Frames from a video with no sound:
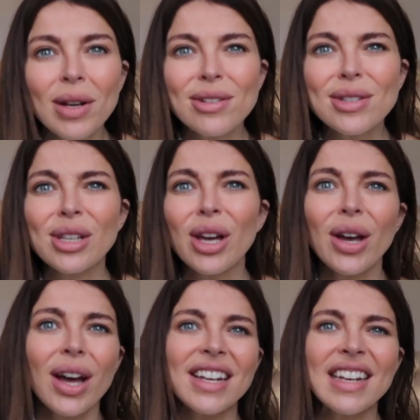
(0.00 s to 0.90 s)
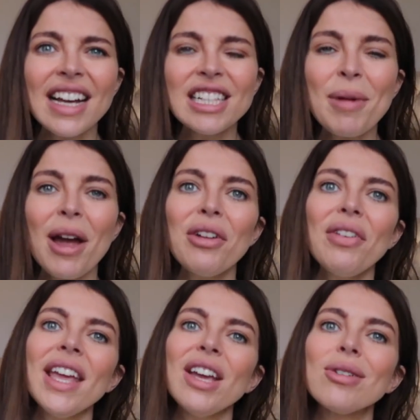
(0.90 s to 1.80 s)
little skirt, a nice pair of
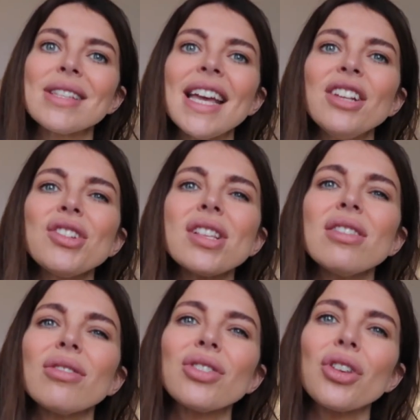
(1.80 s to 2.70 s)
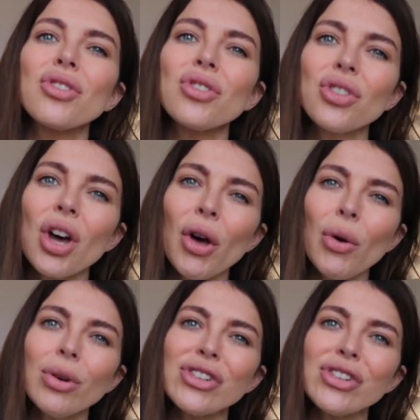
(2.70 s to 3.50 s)
heels. It just looks so